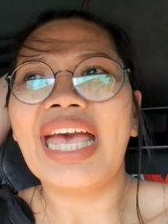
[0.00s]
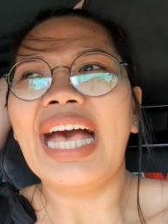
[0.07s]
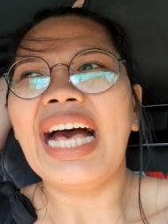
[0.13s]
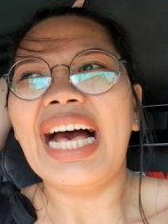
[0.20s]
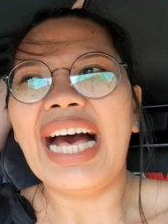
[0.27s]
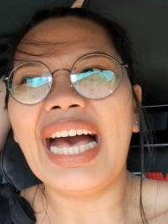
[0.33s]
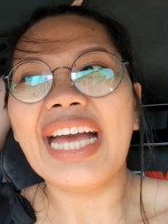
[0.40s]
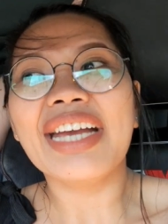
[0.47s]

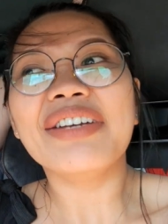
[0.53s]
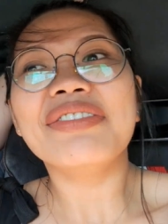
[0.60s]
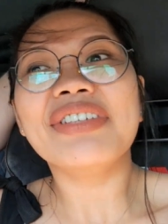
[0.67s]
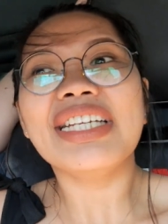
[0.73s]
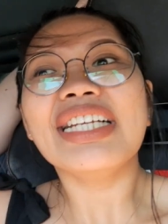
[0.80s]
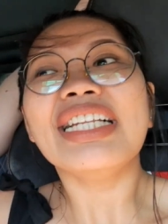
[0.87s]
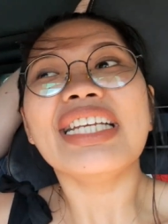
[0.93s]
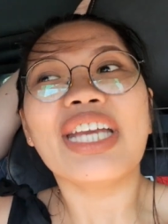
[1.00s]
I
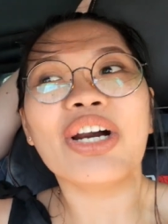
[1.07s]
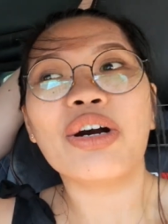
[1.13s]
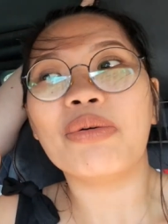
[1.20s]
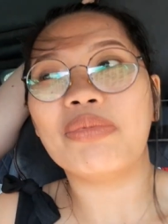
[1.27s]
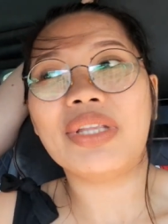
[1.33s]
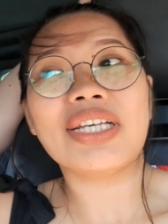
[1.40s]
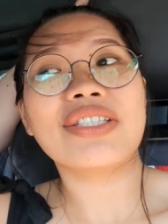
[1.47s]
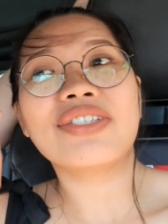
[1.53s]
really hope
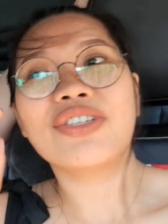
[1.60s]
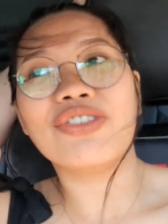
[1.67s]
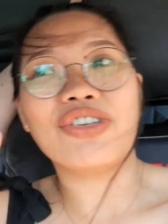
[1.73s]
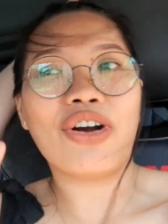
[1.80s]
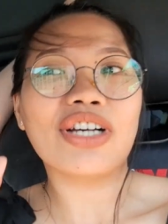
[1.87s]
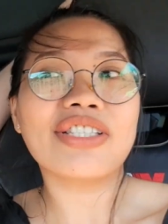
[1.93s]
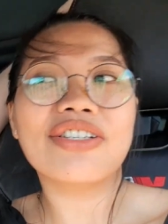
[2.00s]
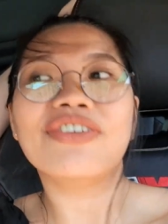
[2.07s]
let's
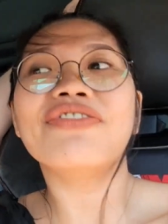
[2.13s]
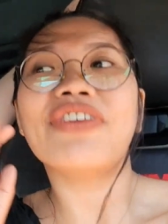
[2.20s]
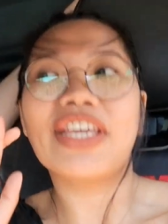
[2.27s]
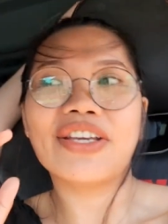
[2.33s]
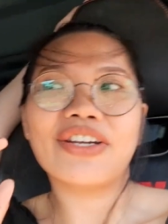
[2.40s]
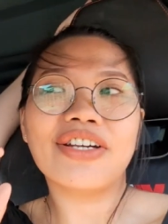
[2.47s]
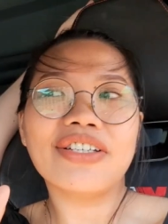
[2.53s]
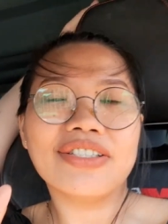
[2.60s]
cross our
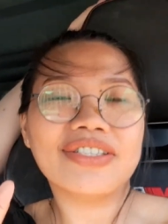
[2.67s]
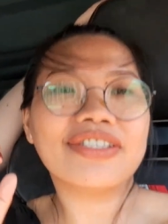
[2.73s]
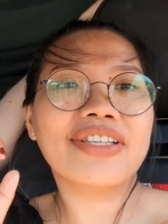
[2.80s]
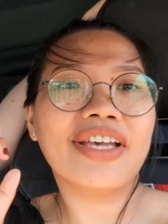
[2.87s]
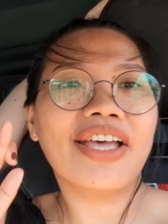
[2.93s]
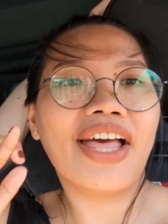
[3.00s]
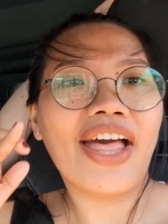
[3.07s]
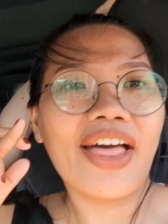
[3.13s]
fingers
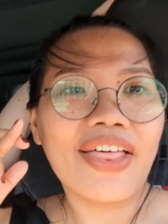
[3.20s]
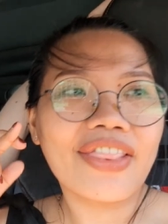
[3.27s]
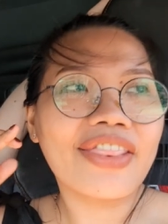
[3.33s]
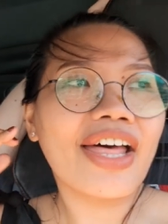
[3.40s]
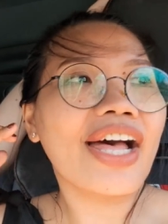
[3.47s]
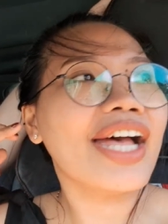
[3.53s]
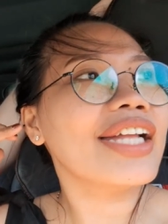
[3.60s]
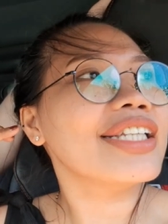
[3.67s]

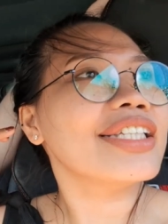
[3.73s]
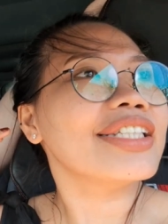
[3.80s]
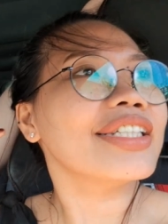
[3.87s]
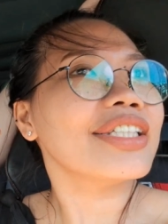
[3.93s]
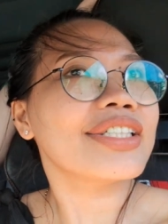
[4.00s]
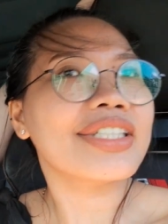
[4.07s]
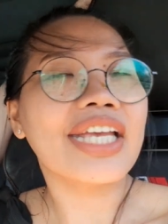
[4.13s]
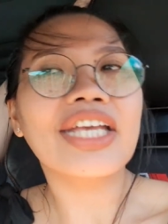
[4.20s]
that
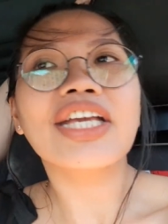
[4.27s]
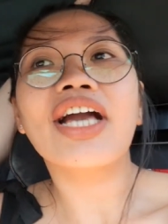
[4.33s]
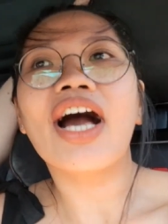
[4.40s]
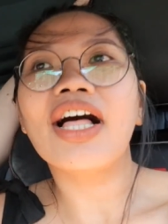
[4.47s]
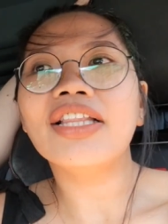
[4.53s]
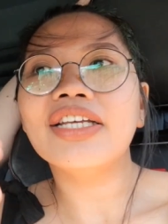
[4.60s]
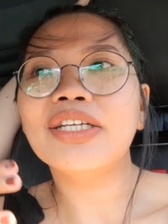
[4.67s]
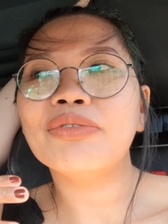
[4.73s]
Saint
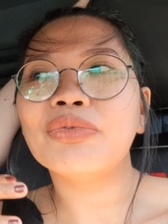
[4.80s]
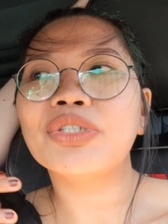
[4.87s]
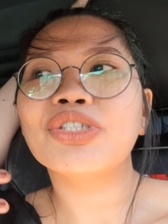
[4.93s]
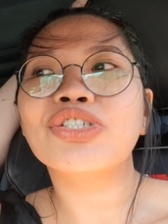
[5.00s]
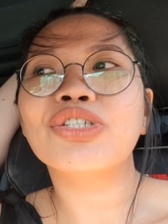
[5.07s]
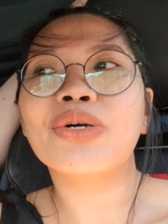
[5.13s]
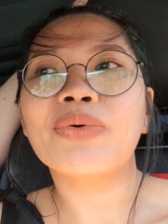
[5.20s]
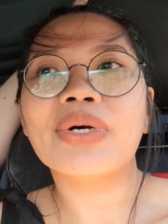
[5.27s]
Gallen would
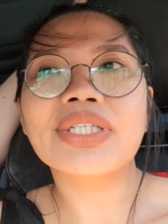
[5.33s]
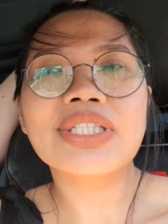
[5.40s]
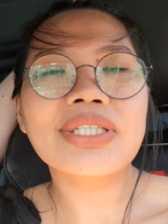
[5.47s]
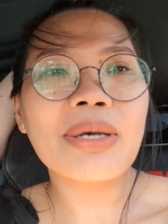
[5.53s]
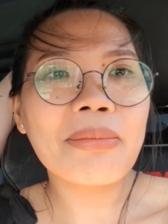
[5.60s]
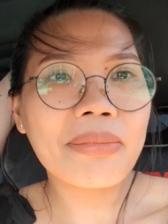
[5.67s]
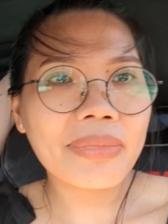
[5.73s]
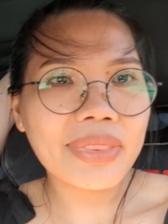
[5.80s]
show us
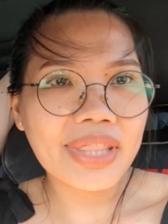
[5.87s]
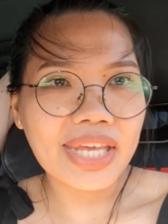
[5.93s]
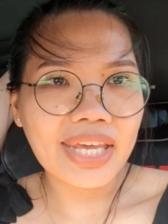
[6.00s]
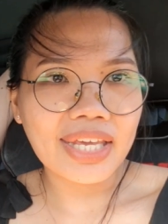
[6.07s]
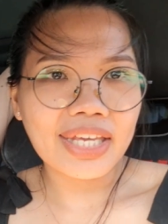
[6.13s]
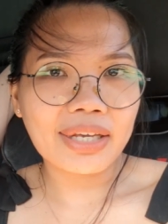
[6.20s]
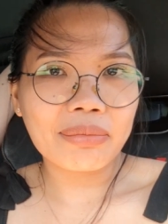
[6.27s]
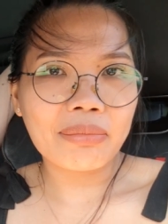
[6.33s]

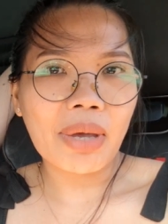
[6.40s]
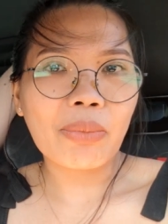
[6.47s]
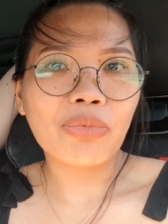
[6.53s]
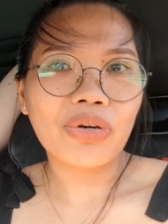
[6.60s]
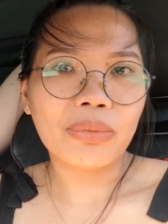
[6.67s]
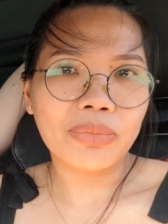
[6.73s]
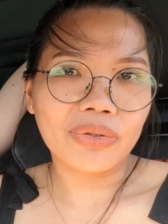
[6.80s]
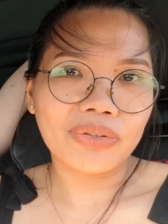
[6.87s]
something
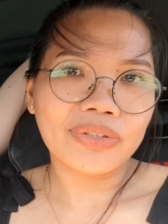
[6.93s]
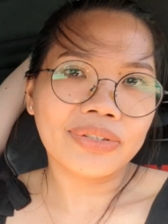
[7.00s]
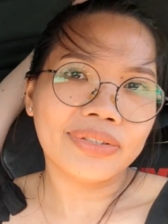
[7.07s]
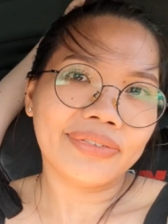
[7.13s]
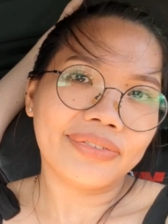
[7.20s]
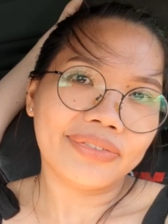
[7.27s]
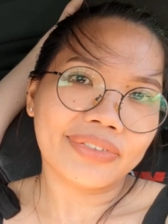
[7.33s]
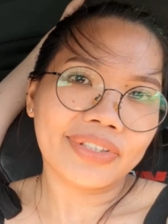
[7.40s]
memorable. I
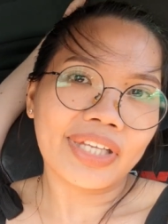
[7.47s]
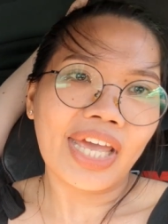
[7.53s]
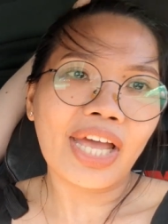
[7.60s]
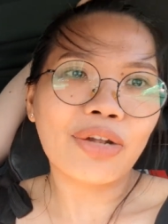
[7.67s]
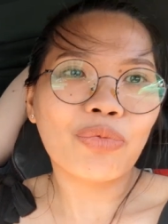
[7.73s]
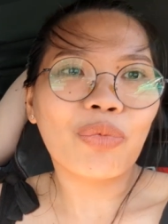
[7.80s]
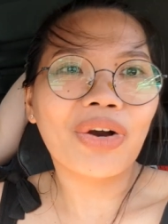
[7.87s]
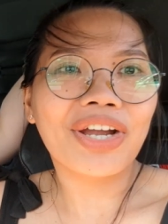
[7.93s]
don't think and so. And worth